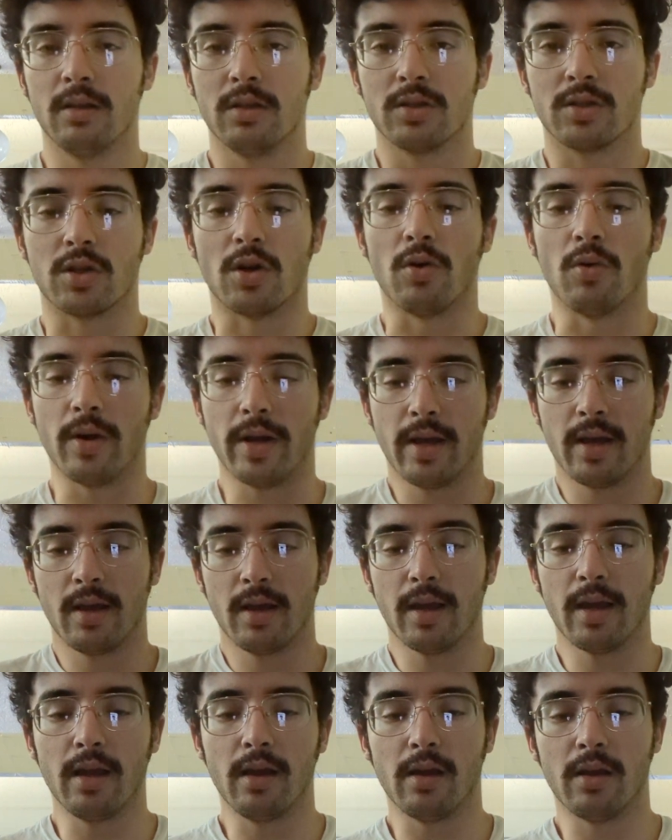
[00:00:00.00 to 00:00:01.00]
So
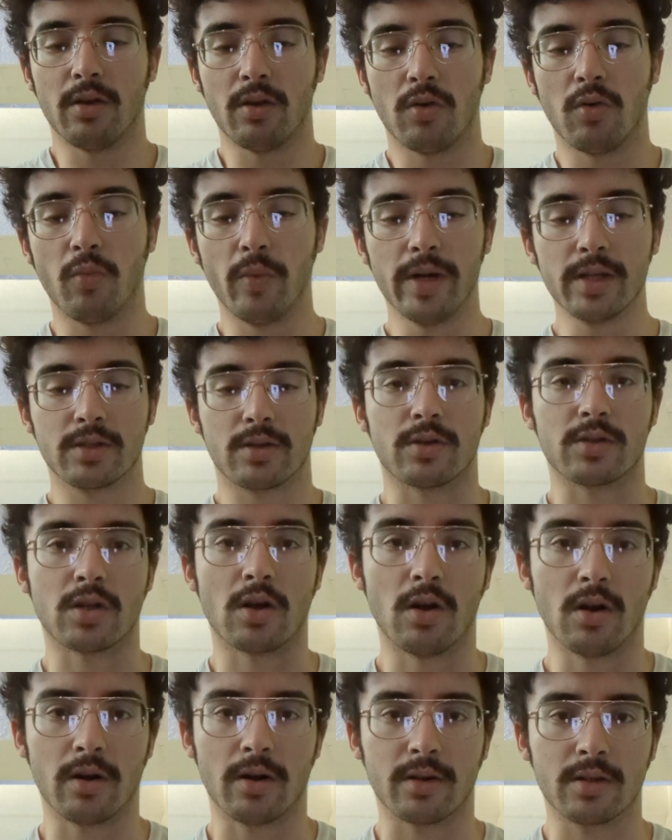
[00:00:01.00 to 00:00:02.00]
in Winter's
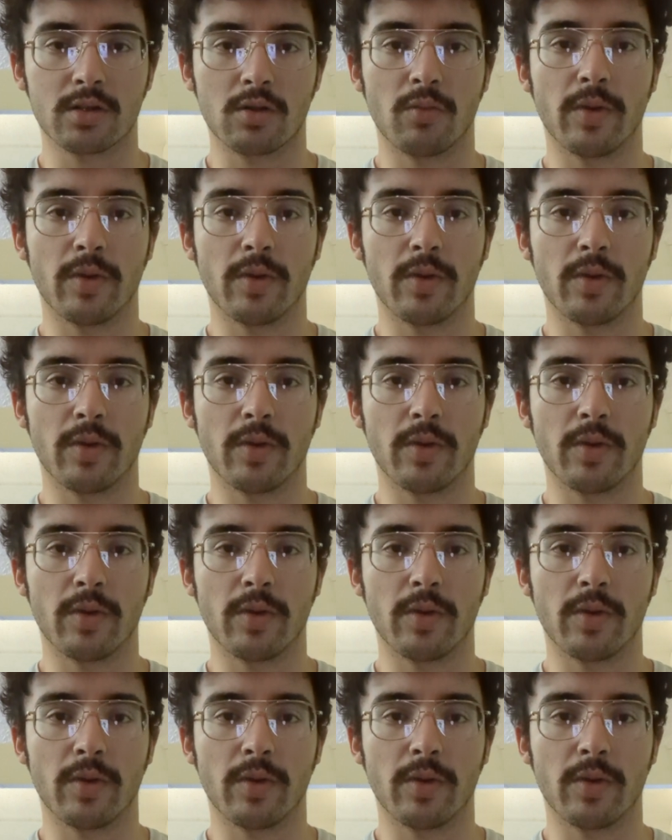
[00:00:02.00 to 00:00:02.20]
Heart,